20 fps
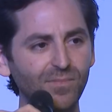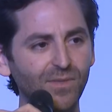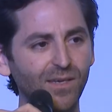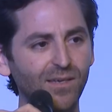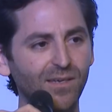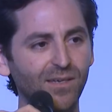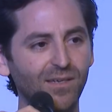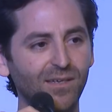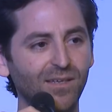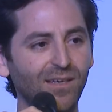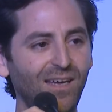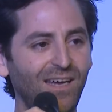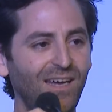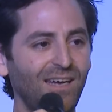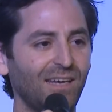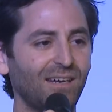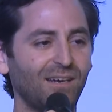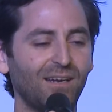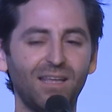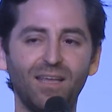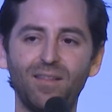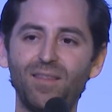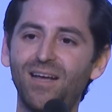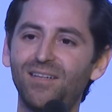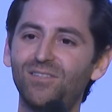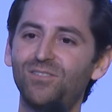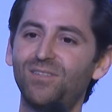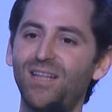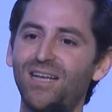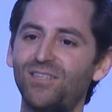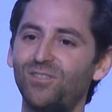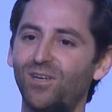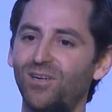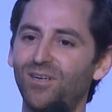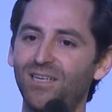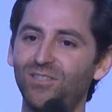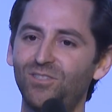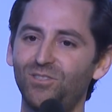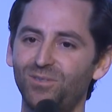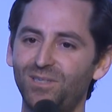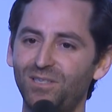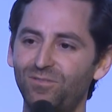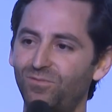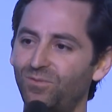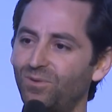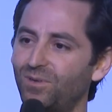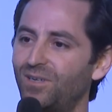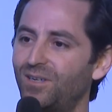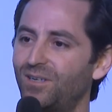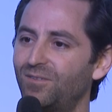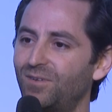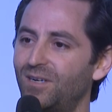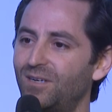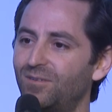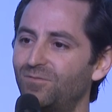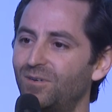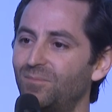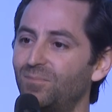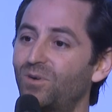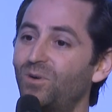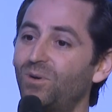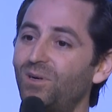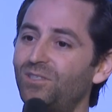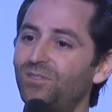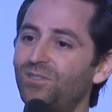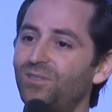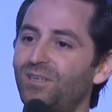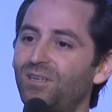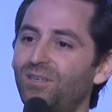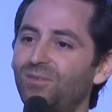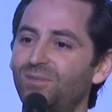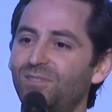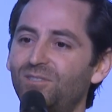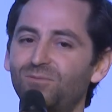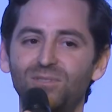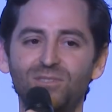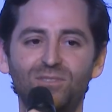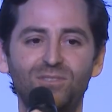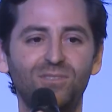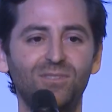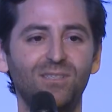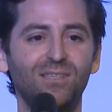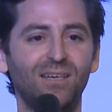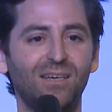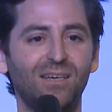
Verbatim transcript: And that's our history from Course Hero, which was